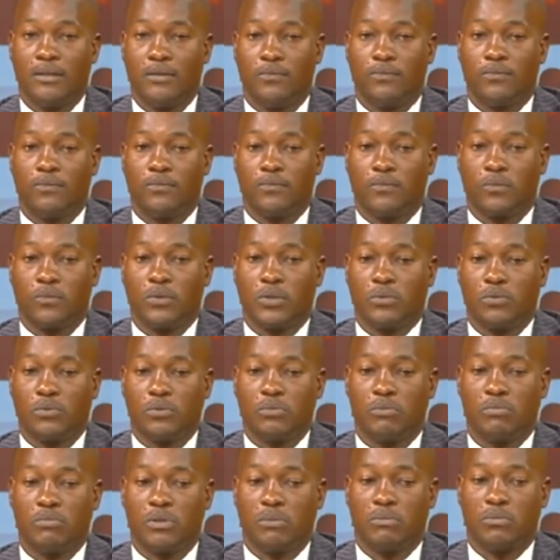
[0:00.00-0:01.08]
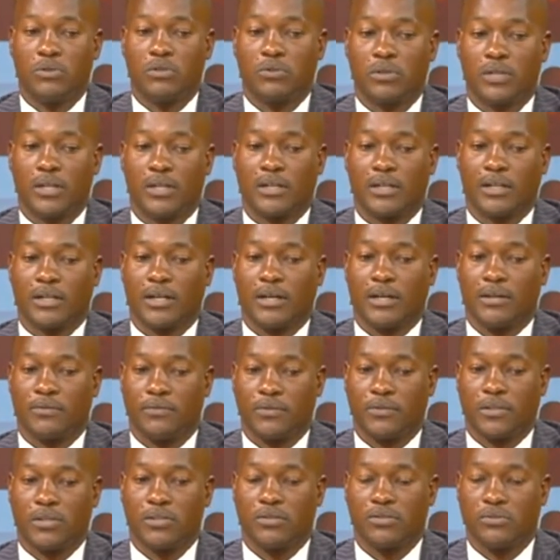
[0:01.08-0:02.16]
If we could be able to get
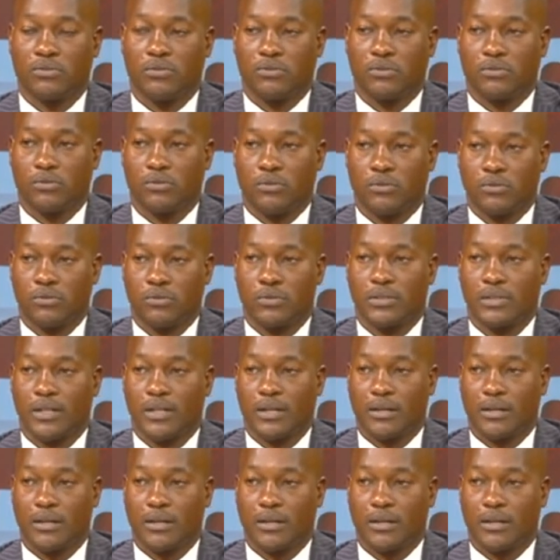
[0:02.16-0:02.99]
clarification on those,